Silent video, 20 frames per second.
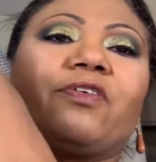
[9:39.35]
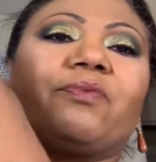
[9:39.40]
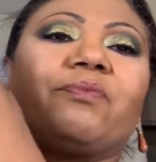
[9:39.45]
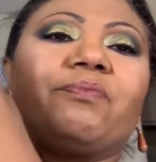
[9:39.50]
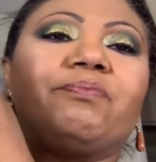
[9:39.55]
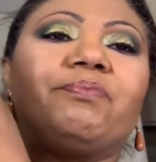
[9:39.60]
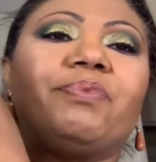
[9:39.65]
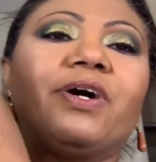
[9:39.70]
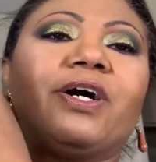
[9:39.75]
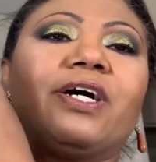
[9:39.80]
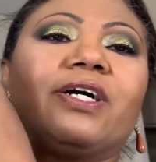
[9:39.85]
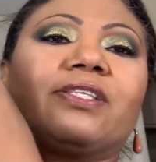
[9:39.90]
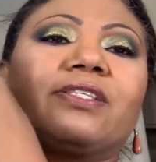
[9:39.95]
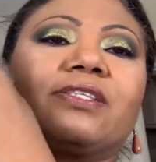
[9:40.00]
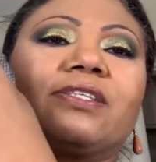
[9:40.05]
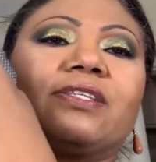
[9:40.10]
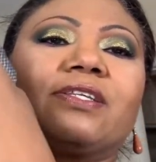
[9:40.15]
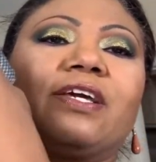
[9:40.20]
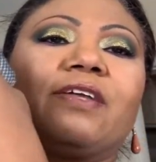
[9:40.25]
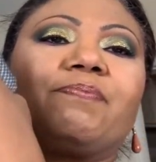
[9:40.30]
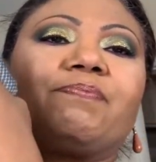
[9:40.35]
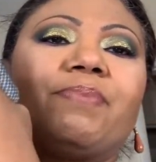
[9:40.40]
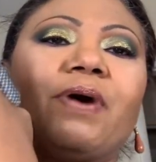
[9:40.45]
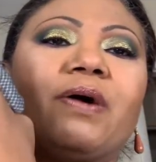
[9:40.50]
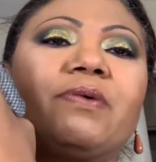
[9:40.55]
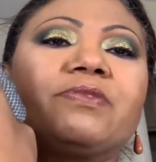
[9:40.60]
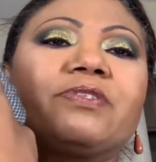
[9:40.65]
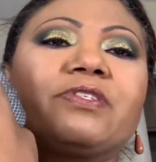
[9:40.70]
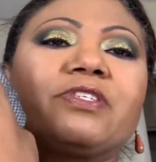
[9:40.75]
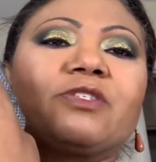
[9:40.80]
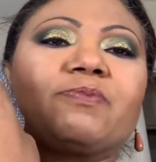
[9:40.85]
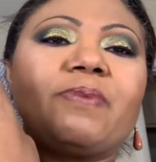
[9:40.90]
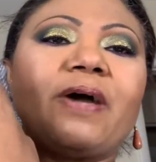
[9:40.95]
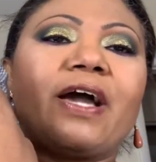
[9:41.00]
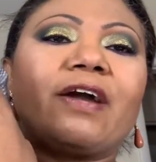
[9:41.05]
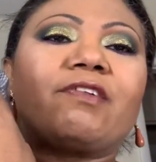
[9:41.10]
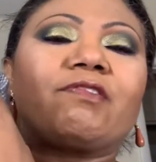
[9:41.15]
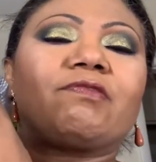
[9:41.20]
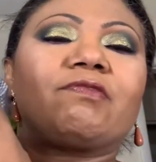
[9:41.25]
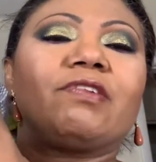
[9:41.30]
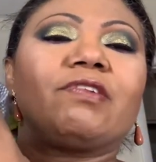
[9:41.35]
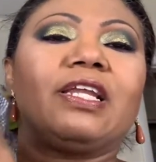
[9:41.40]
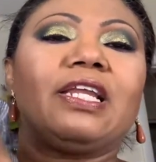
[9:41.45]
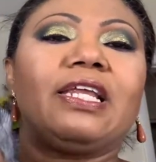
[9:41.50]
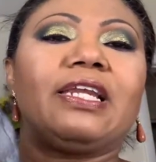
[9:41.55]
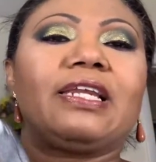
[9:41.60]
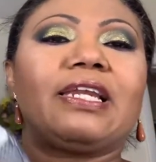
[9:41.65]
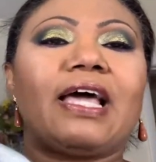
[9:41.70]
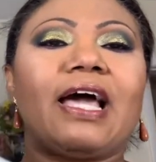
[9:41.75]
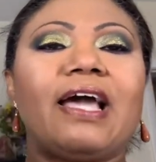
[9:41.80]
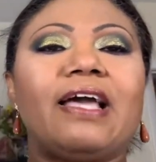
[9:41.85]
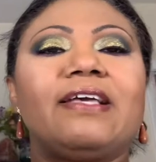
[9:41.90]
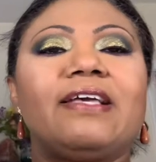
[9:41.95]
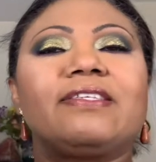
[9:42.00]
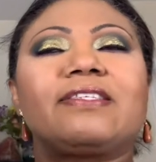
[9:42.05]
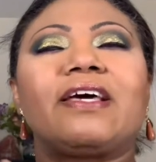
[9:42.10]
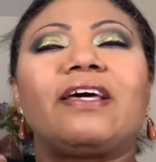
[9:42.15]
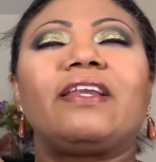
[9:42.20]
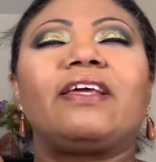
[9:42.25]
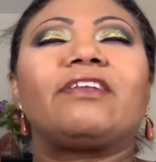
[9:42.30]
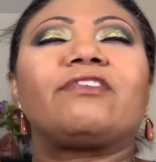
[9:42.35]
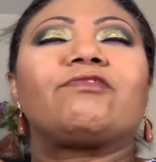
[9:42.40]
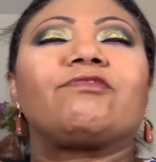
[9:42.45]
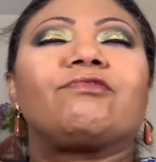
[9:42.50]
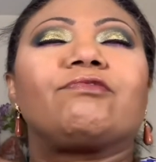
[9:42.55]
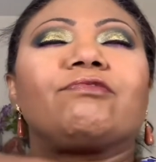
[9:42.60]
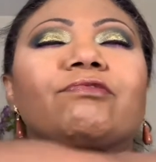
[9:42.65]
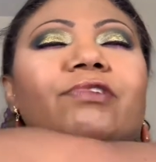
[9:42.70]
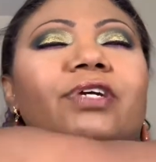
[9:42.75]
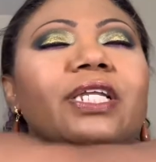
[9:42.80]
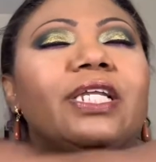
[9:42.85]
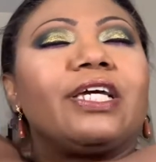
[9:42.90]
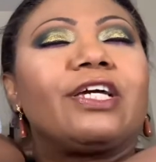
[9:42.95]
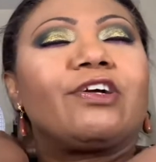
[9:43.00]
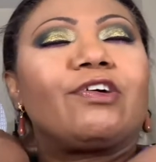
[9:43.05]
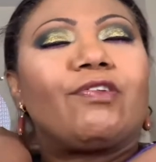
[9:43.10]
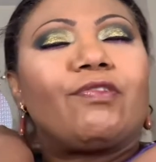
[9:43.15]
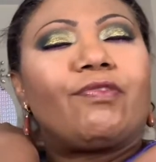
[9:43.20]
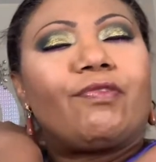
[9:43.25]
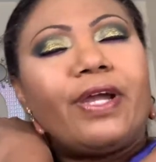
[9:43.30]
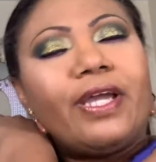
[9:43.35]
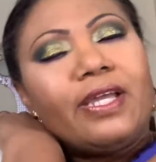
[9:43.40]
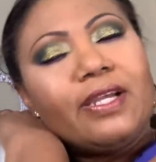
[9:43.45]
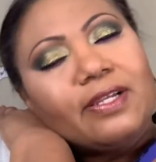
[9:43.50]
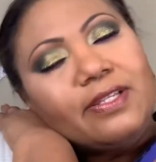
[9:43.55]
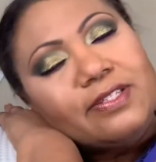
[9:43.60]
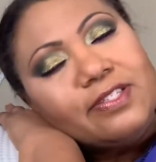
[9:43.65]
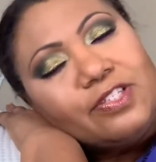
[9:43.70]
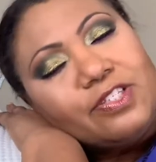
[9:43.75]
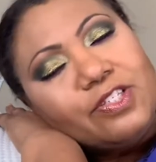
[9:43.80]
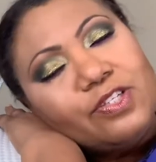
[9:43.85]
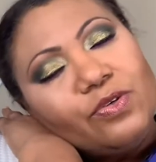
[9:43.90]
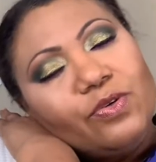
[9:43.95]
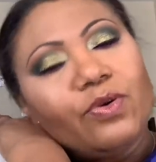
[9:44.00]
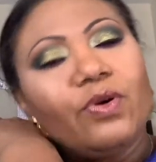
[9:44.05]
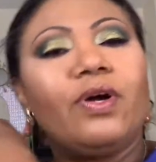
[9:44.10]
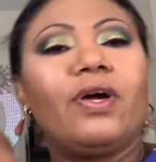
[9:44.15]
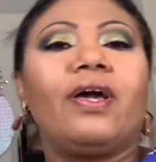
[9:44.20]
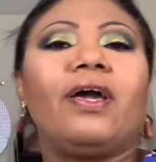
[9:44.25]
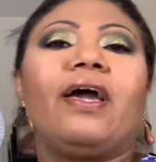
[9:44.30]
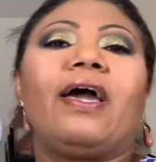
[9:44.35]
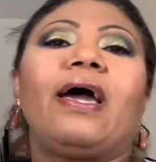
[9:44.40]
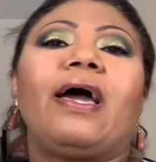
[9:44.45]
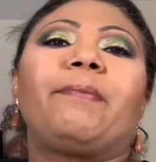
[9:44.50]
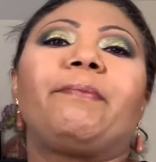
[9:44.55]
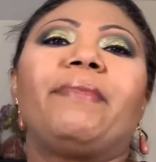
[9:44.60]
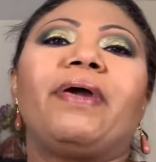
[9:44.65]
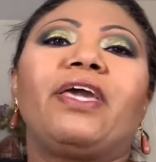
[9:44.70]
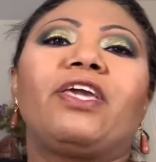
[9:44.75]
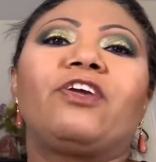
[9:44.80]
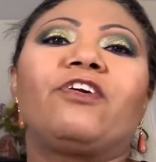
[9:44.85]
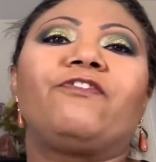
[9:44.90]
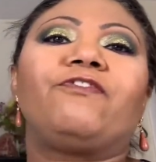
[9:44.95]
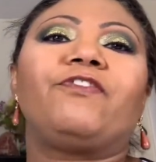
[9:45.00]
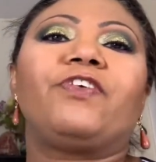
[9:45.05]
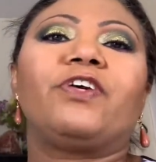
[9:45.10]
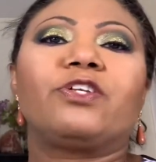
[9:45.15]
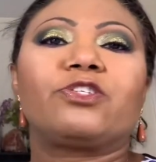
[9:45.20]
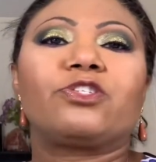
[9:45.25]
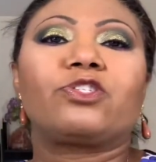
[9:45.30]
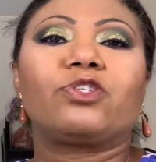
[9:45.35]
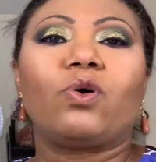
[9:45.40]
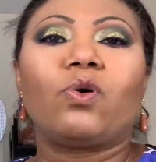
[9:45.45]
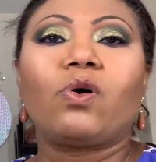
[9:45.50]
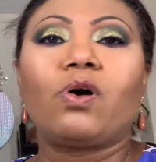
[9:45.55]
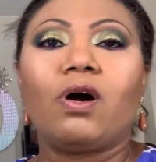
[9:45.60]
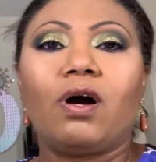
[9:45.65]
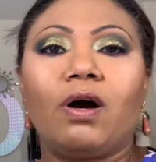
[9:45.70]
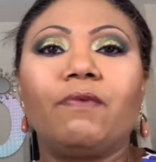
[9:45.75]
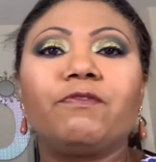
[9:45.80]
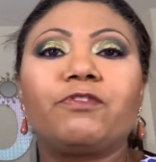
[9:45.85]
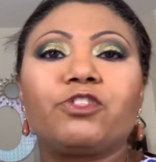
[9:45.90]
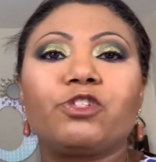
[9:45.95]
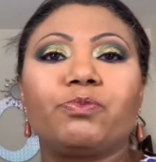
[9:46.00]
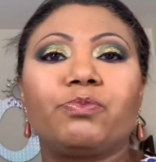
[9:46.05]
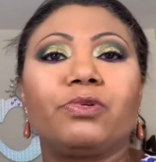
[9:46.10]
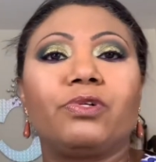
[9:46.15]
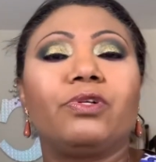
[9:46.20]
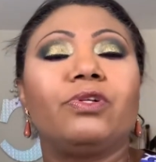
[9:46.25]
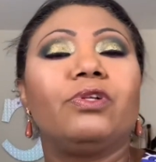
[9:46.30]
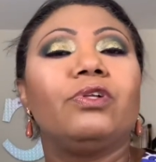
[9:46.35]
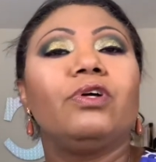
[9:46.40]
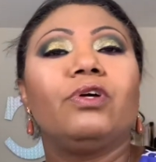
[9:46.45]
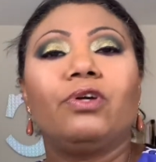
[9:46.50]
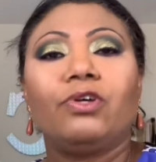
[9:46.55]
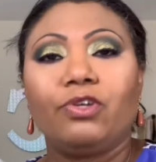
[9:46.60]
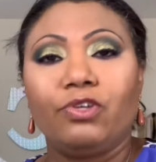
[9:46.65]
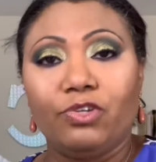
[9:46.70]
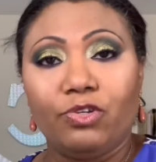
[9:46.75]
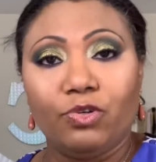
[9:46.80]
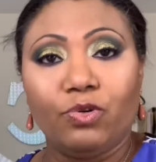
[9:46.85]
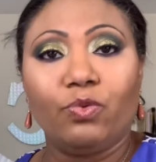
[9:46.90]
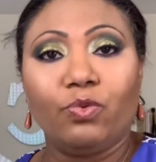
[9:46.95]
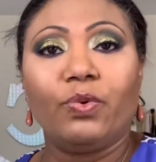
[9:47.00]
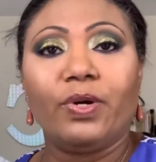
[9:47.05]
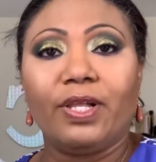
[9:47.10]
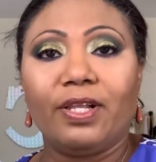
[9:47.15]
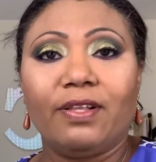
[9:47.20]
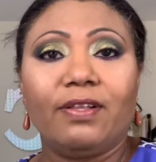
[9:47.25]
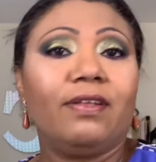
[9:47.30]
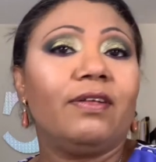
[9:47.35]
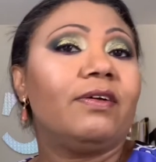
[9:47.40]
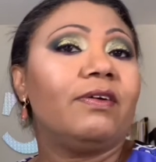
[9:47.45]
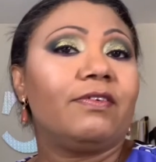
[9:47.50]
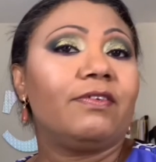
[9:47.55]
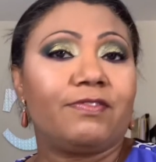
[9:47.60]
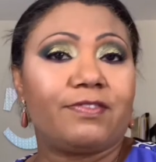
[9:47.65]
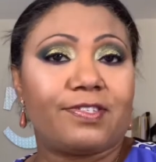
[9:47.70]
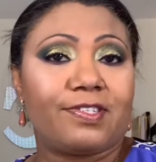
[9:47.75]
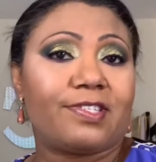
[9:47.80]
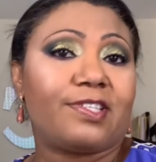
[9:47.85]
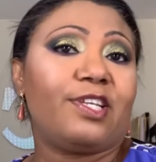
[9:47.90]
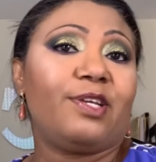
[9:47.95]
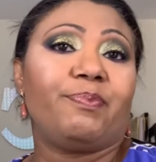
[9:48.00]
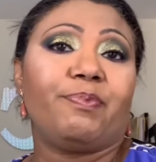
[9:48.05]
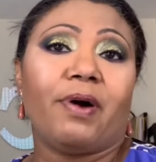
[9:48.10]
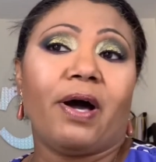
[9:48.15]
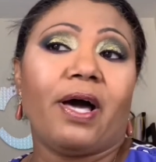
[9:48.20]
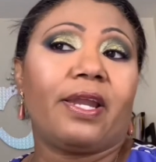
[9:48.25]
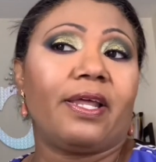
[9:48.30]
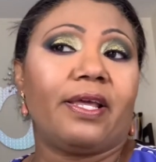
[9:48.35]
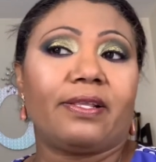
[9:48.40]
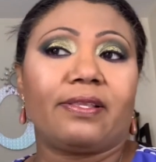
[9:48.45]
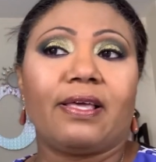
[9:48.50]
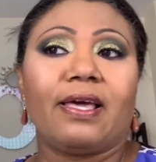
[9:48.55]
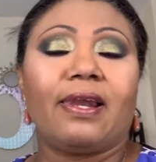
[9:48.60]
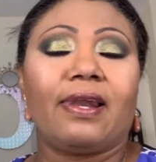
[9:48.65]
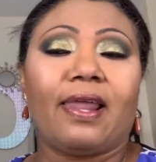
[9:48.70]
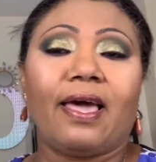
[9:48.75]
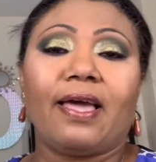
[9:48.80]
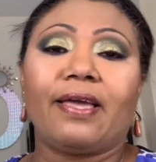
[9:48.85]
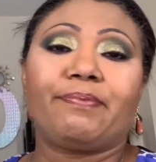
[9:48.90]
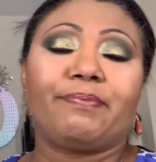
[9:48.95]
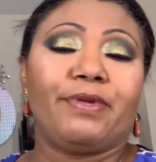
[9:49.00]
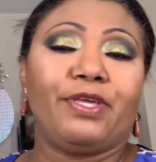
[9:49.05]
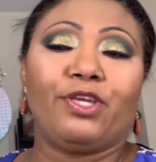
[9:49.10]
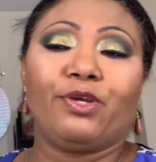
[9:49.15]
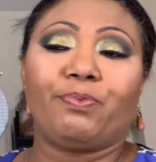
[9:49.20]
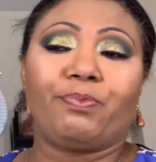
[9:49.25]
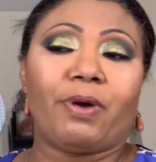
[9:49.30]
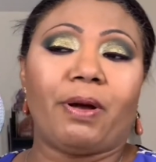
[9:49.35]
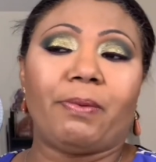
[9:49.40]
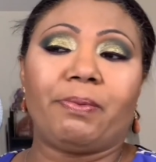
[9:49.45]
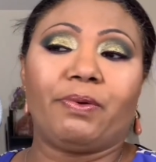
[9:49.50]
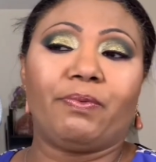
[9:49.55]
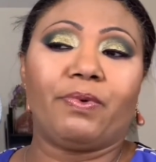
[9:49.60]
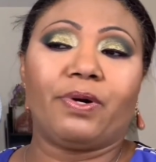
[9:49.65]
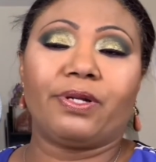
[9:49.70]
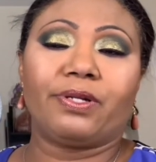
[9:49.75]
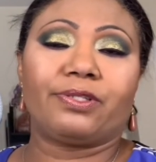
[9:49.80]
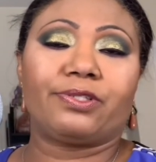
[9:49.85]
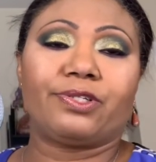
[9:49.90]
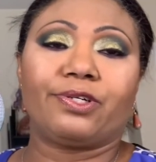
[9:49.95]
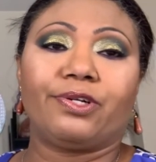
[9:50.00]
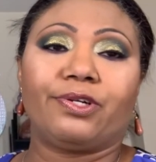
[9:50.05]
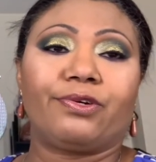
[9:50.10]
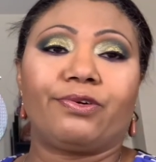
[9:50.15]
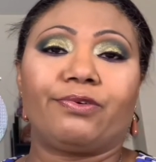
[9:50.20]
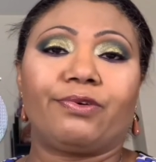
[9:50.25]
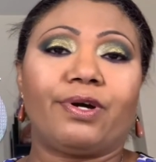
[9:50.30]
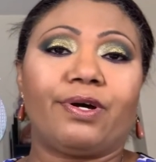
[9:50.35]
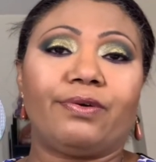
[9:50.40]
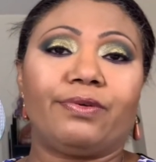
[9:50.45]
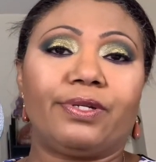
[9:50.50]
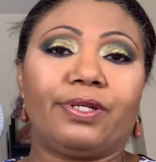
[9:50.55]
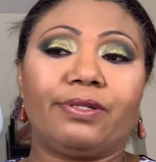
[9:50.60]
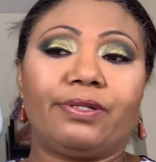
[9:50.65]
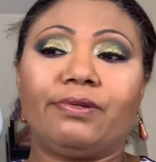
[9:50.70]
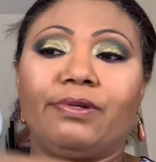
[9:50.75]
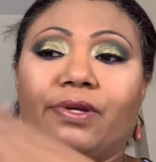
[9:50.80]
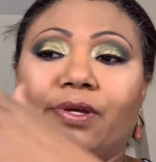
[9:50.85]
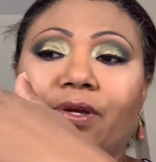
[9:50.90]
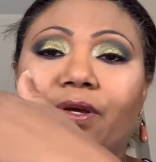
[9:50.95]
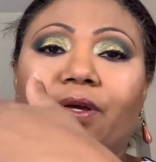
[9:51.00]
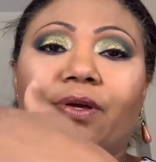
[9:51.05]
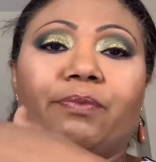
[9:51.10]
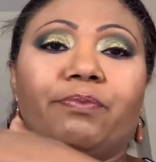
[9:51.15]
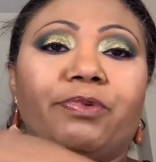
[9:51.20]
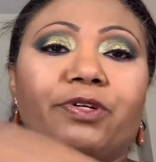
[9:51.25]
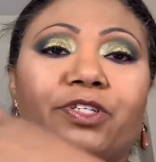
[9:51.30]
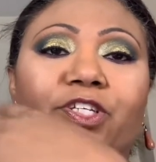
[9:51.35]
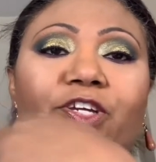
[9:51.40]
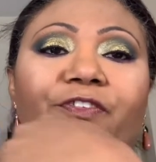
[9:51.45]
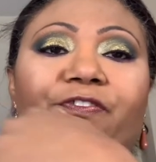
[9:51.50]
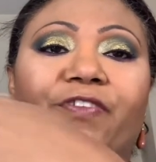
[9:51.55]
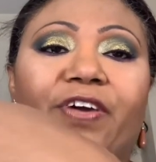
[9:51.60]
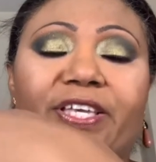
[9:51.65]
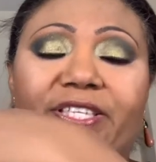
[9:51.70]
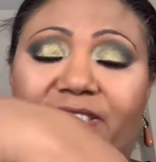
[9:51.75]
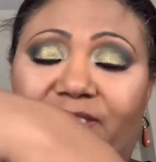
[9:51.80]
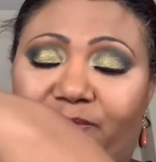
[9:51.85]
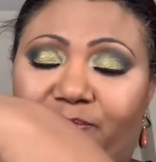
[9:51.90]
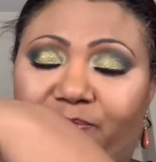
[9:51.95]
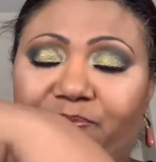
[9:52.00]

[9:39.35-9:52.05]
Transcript: but it bounces back really nice and it really cradles you and make you feel so comfortable you will sleep on it and like me you probably want to turn around and put your face